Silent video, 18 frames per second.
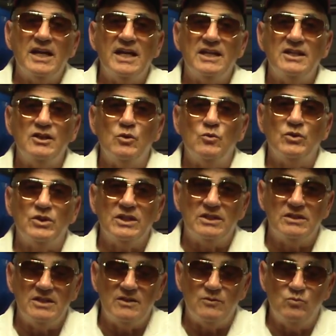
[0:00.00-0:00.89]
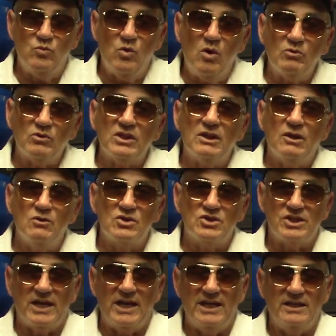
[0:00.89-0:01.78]
and it won't low
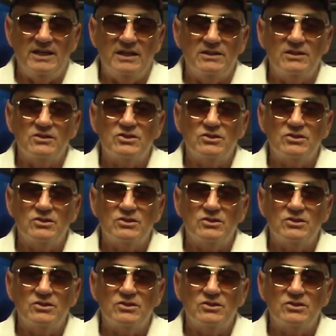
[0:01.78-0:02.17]
side on you.